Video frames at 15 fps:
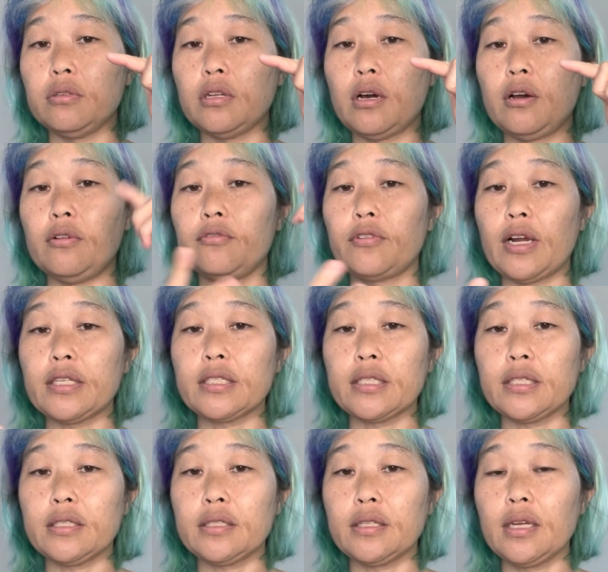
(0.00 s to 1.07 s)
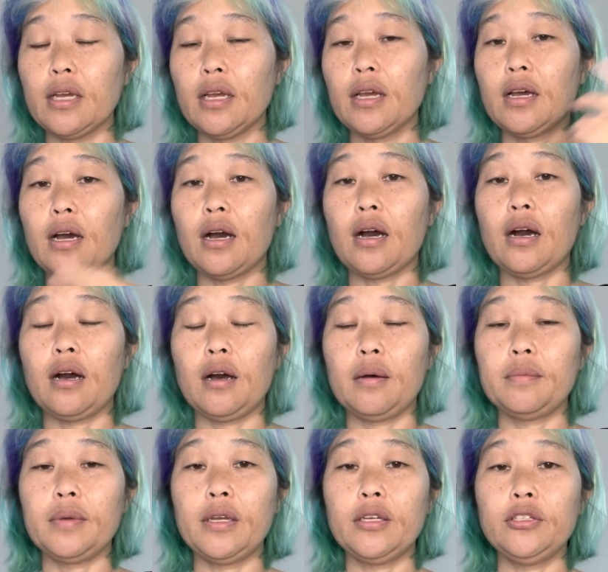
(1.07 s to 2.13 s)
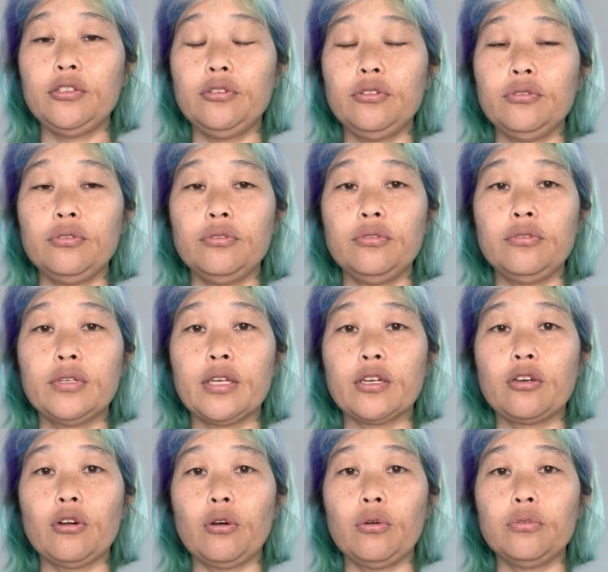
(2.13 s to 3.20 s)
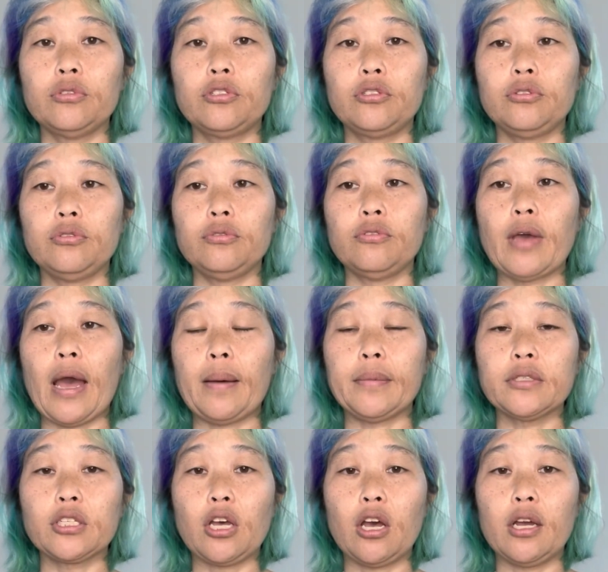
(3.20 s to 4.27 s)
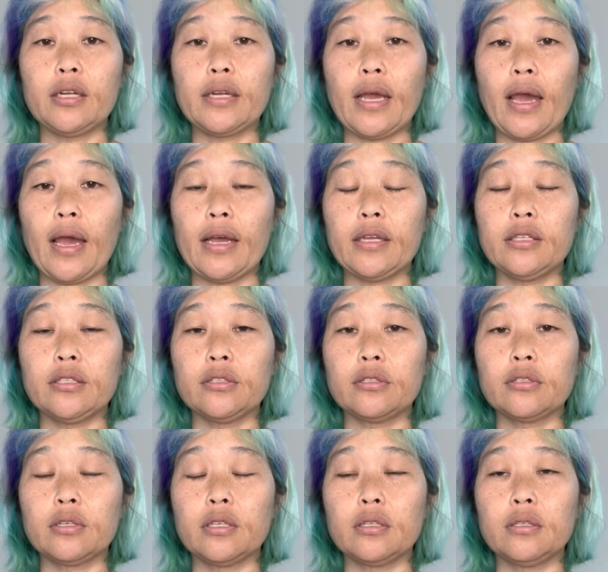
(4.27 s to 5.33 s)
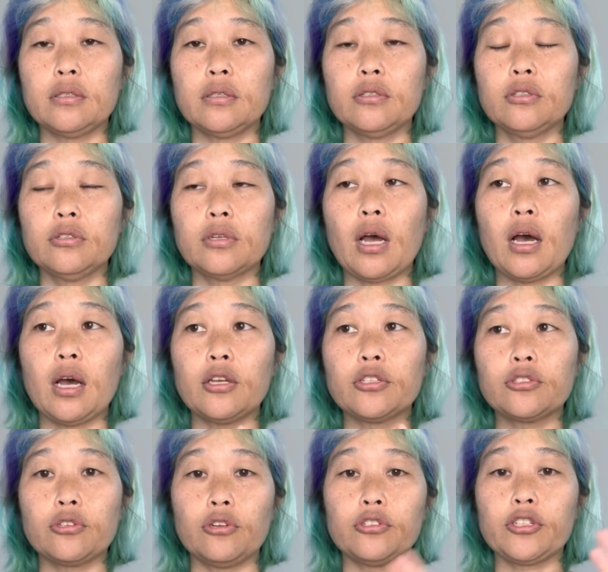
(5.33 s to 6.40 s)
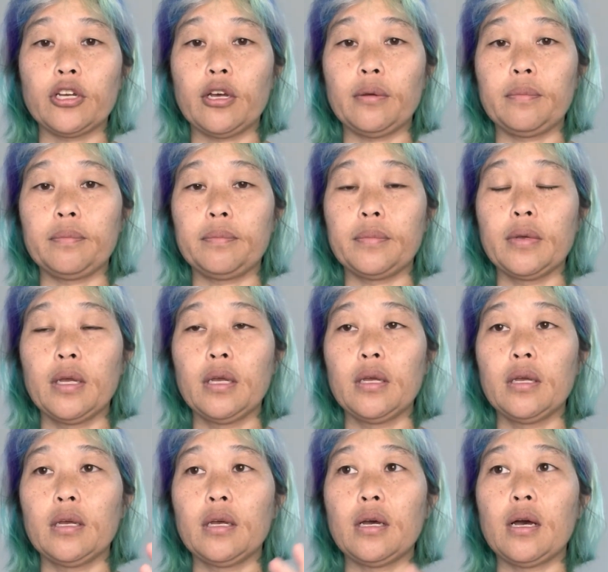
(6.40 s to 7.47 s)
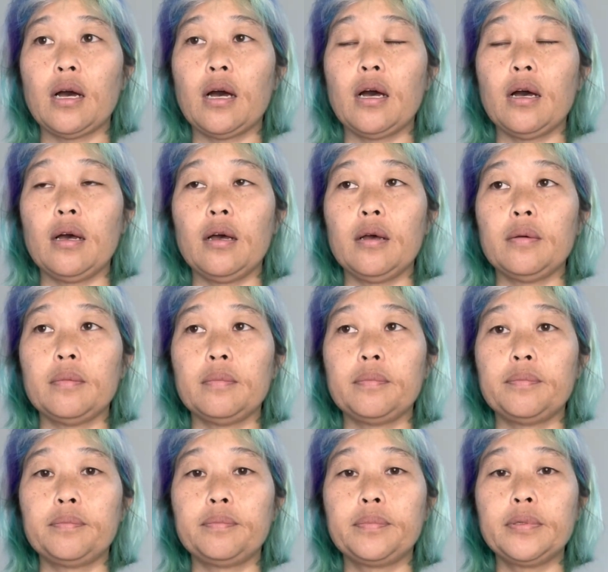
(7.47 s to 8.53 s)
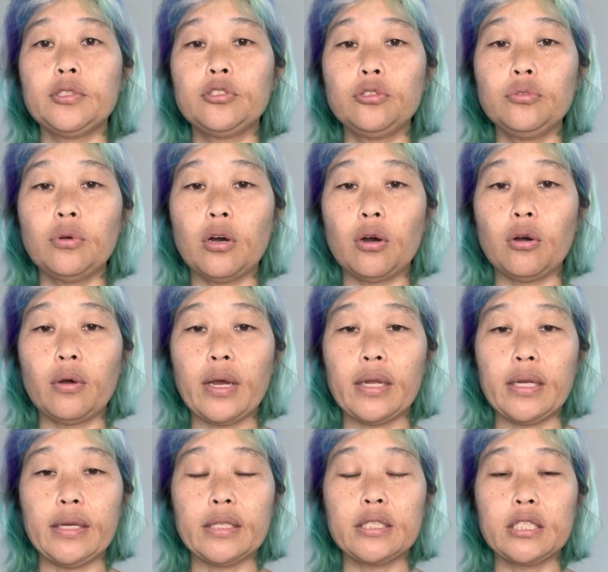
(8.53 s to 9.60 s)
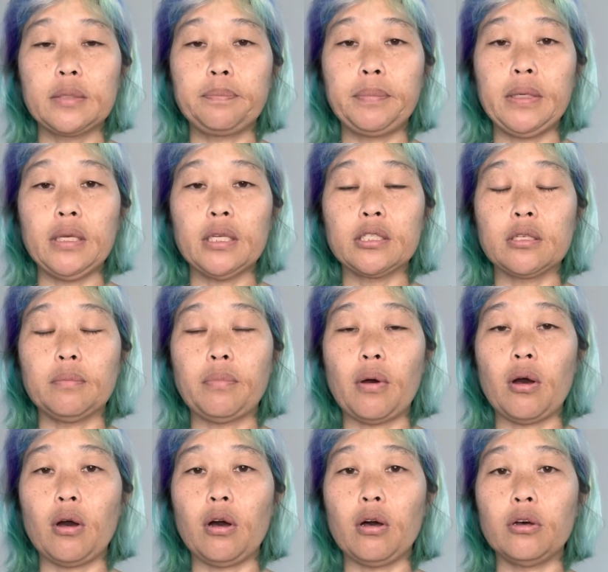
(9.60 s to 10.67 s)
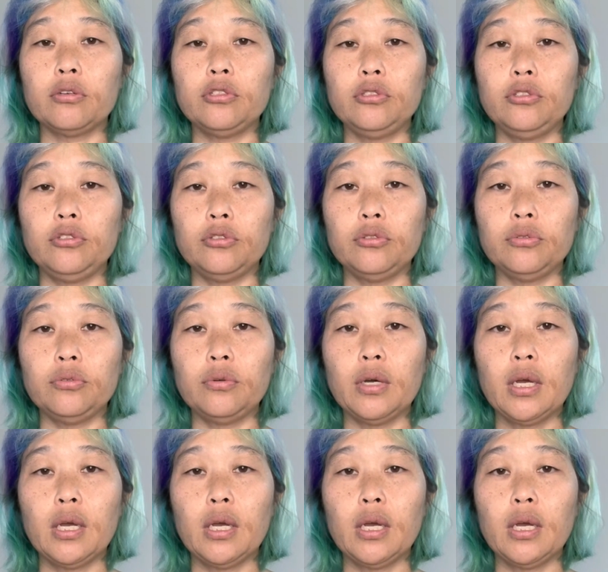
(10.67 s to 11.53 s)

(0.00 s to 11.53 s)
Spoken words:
of resin, you can go to Amazon and search up Paduo, and it's P as in Paul, U,